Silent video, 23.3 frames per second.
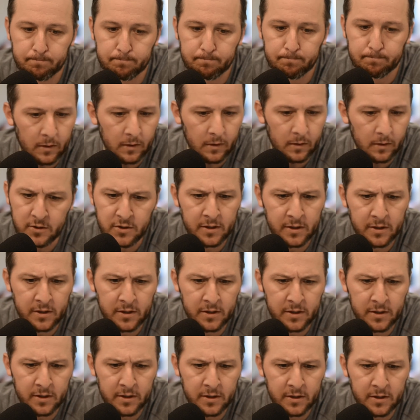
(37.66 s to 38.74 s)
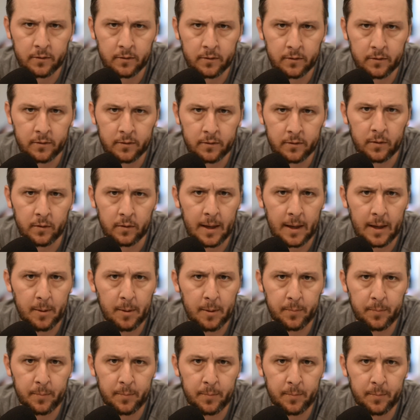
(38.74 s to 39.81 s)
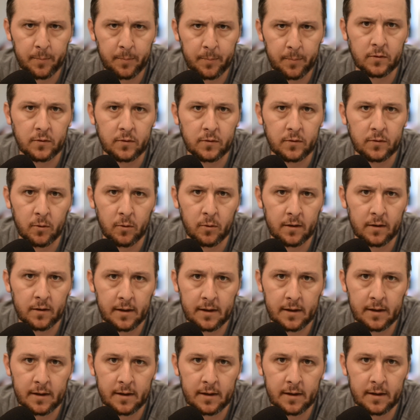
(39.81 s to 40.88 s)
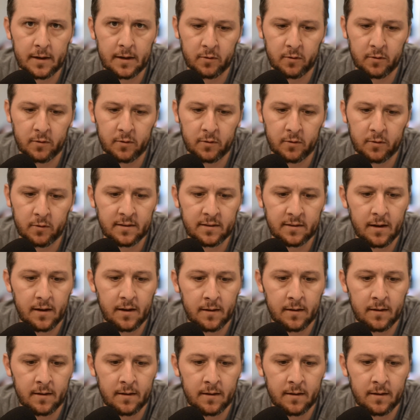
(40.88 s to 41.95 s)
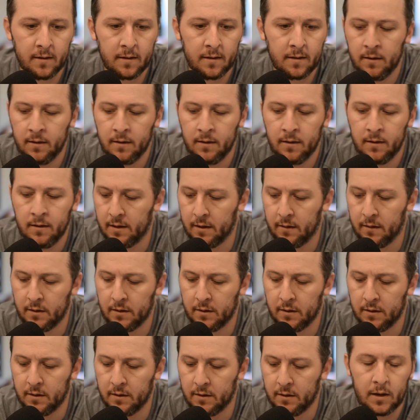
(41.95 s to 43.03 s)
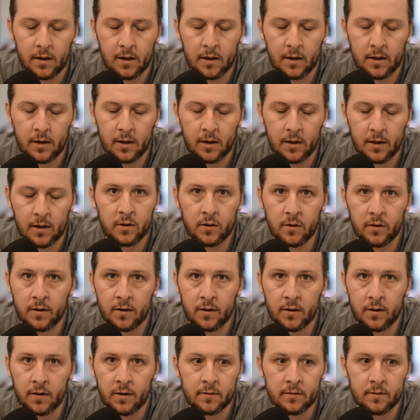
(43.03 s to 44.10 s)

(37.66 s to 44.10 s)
Engineer, came up in Houston more or less. Family's from Louisiana. Went to LSU, got an engineering degree.